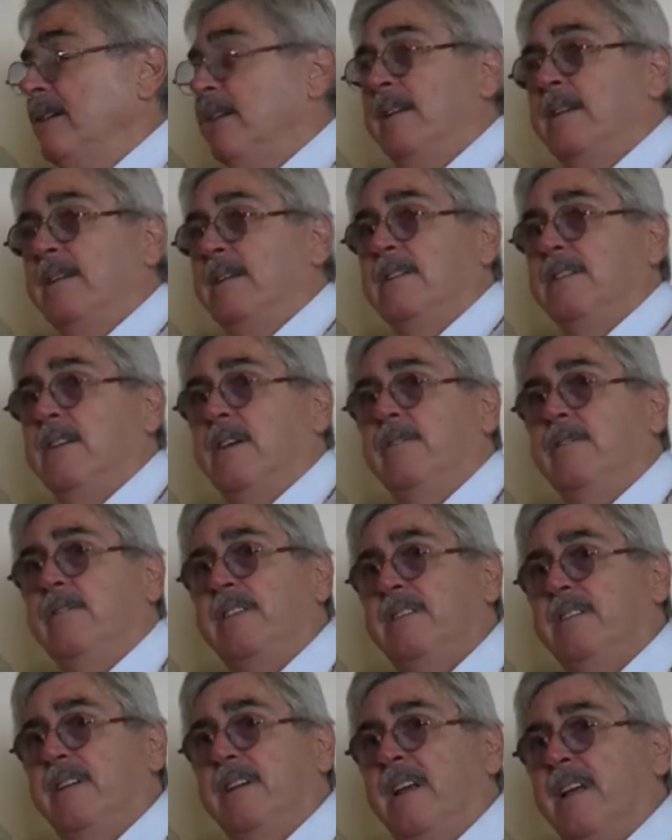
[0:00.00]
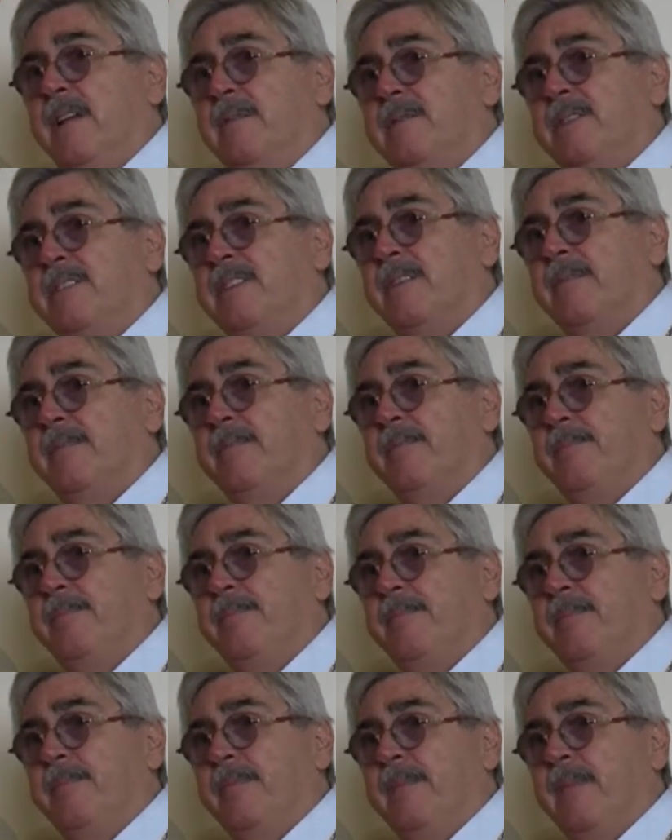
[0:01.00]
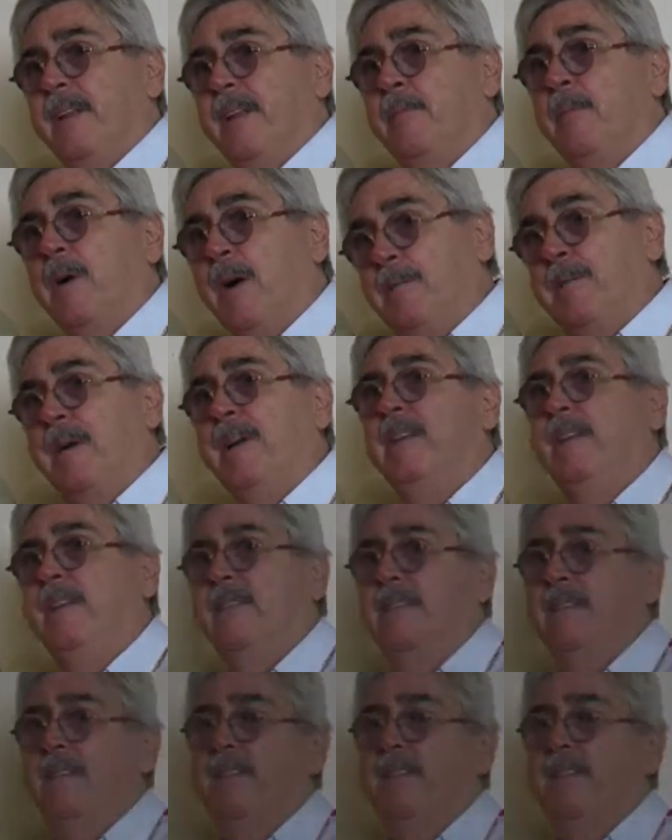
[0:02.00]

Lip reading: then there's no reason to kill him, is there? No. In my opinion.